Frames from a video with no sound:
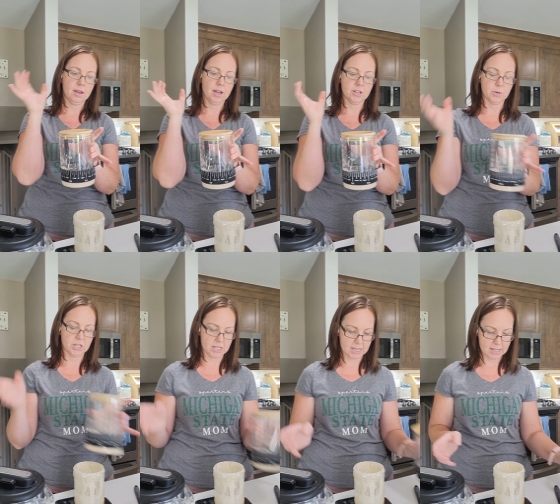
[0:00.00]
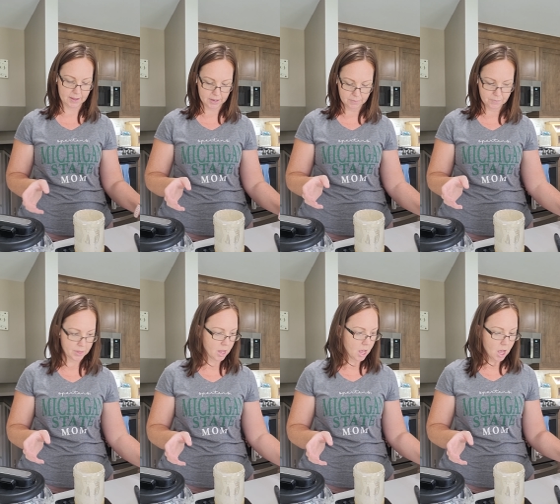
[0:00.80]
and so it just sits on there.
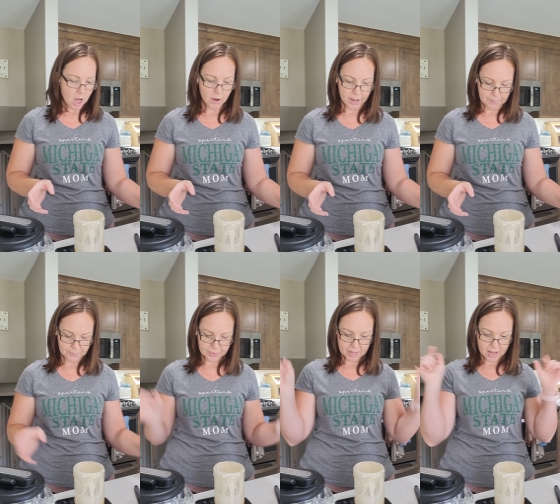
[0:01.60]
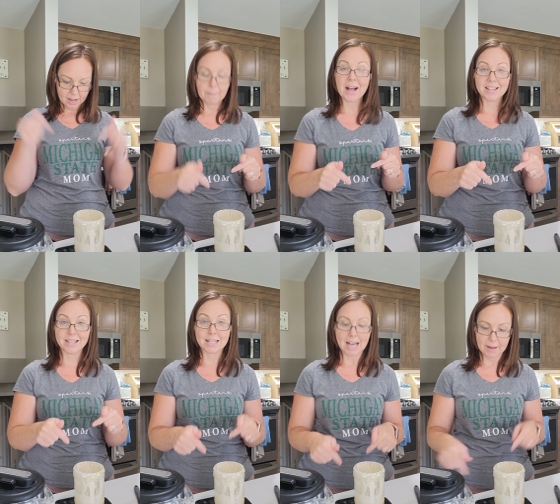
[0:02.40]
Okay, back to
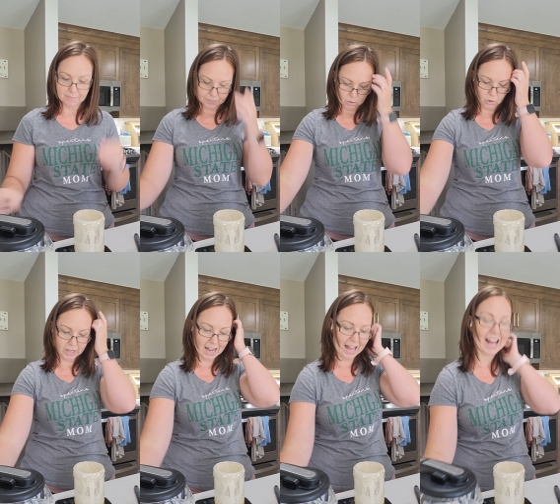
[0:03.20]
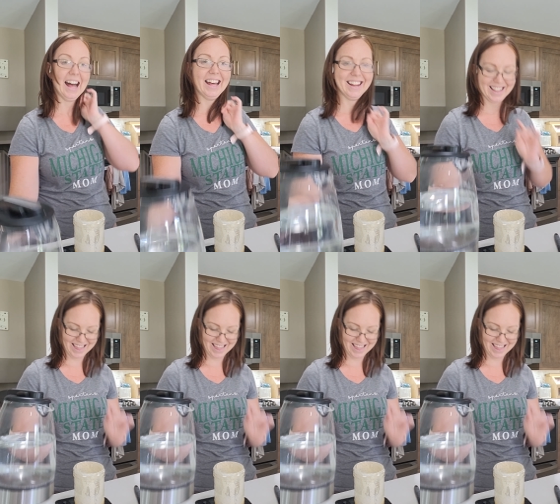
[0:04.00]
this guy. We're gonna add,